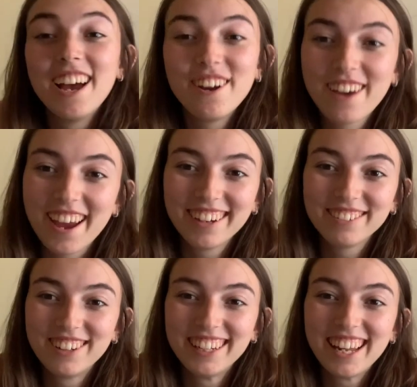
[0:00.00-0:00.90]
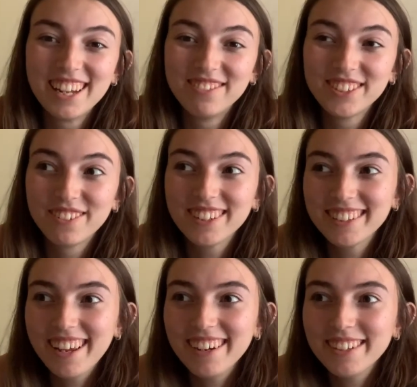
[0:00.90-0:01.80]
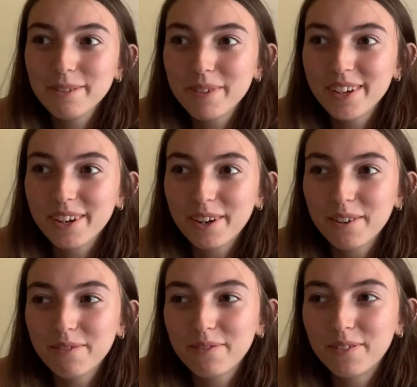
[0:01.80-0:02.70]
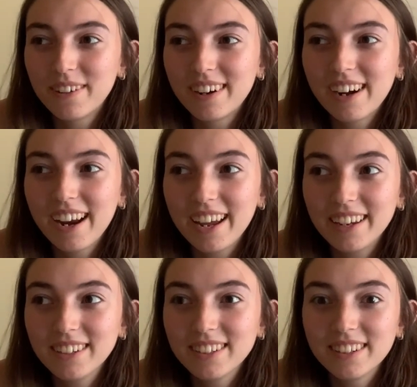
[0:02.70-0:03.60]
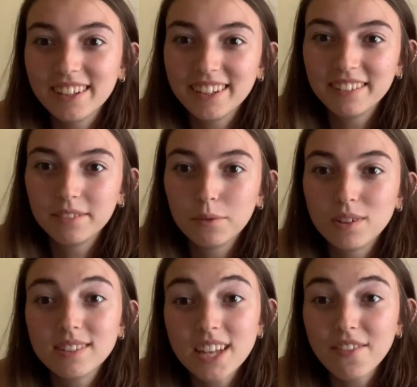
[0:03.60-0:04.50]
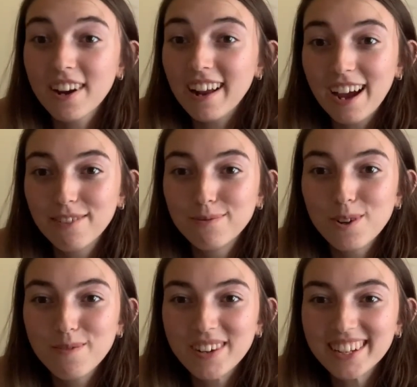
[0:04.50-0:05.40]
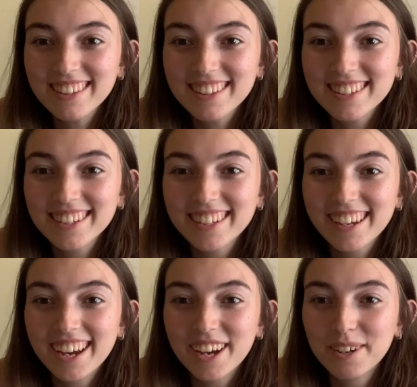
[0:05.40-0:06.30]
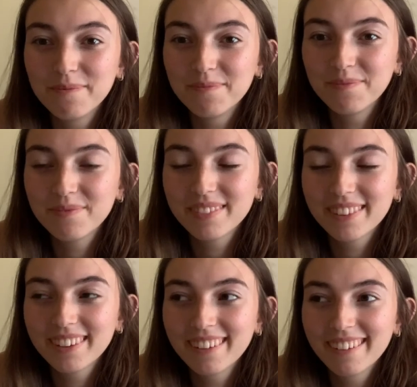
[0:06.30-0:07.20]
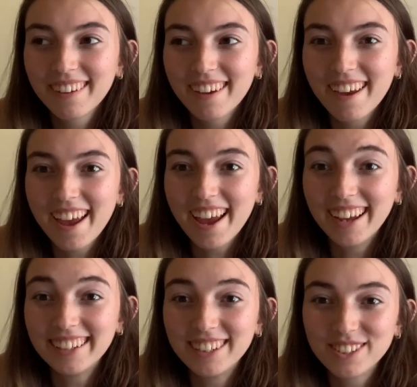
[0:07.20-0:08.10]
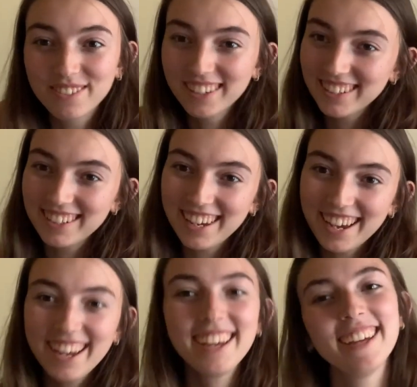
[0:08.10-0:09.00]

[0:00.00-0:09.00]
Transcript: okay. Well, I'm so excited to be here for eight and well seven and a half more months. Um, and I just want to say